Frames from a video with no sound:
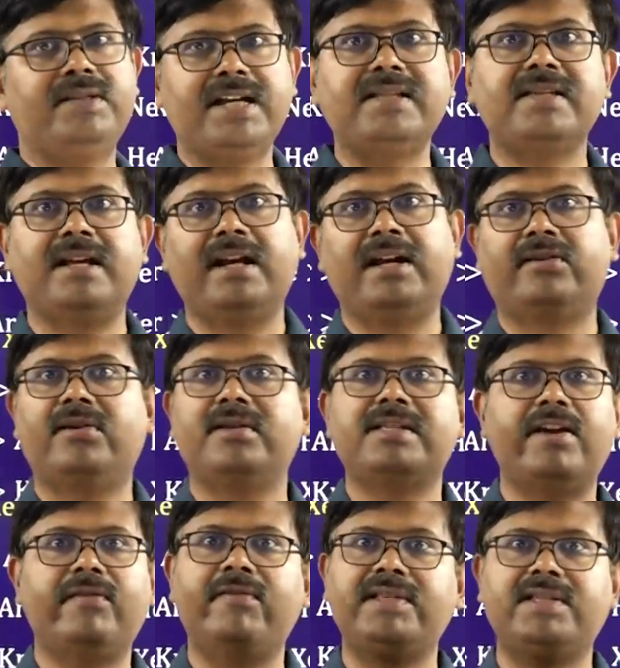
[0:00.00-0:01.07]
which has electrons
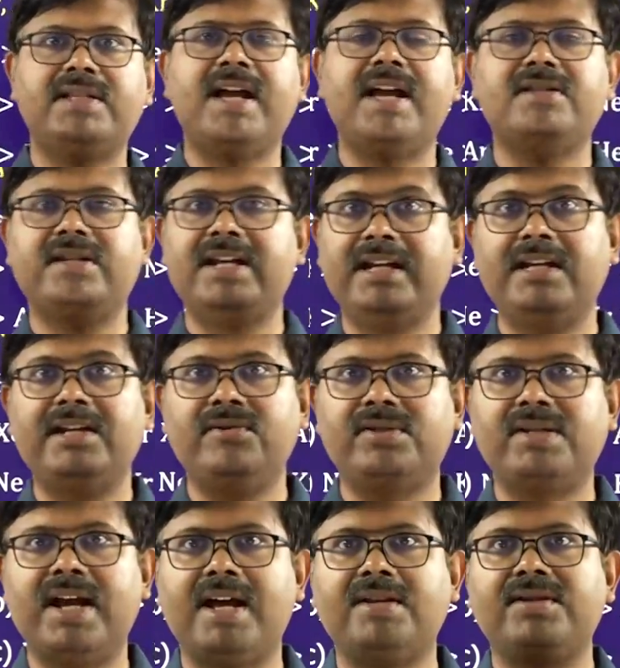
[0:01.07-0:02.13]
have which charge? Negative
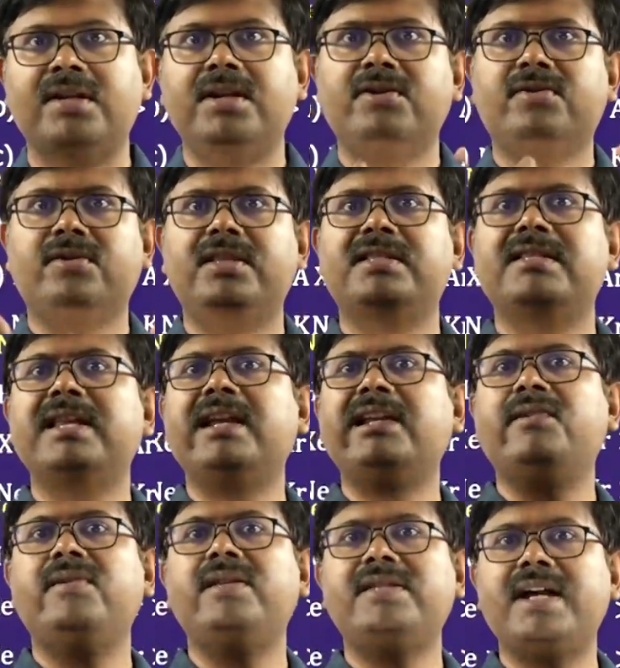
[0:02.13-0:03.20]
charge. So, this
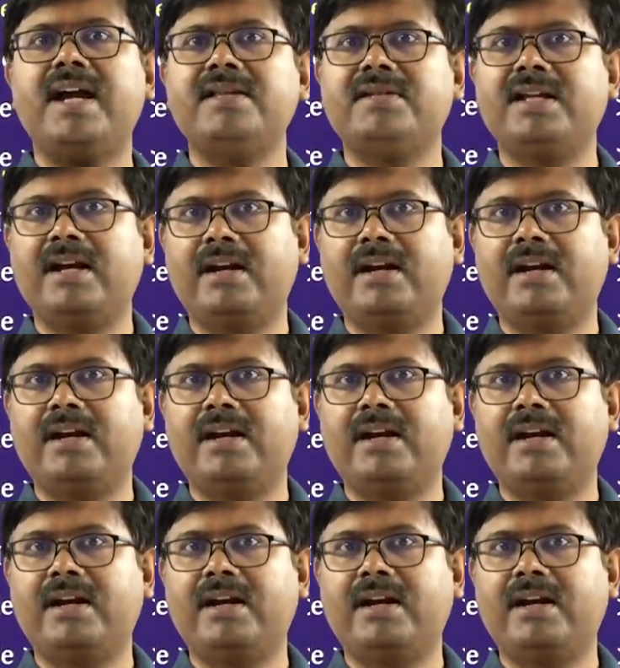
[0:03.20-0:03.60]
negatively charged